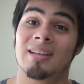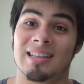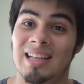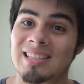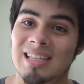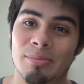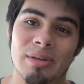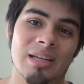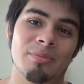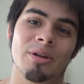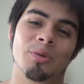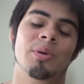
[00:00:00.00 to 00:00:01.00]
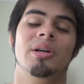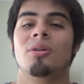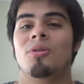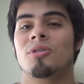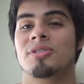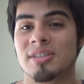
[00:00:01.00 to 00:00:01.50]
like that's gonna make it better." But of
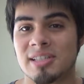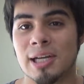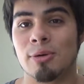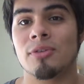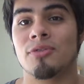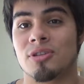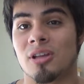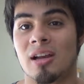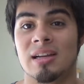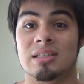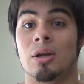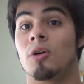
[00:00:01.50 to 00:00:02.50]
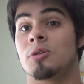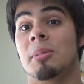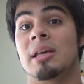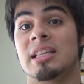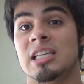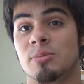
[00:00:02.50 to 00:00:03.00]
course, cigarette for Sanji is always
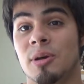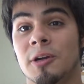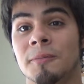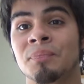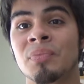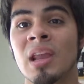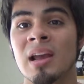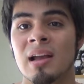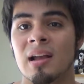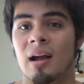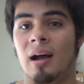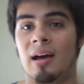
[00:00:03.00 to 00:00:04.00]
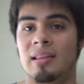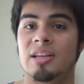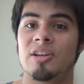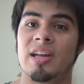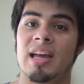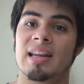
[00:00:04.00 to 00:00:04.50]
make things better. Uh, then
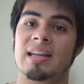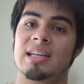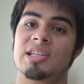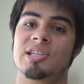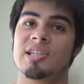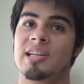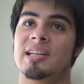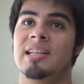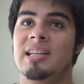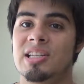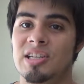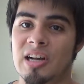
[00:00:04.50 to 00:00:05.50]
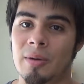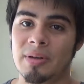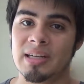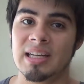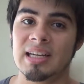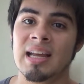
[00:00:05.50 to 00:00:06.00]
you get Ichiji and Niji
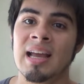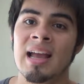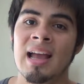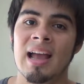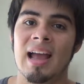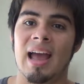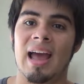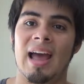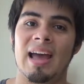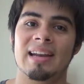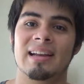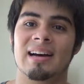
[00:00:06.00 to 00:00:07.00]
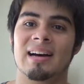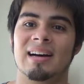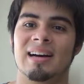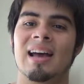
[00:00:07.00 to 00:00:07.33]
coming in, and, uh,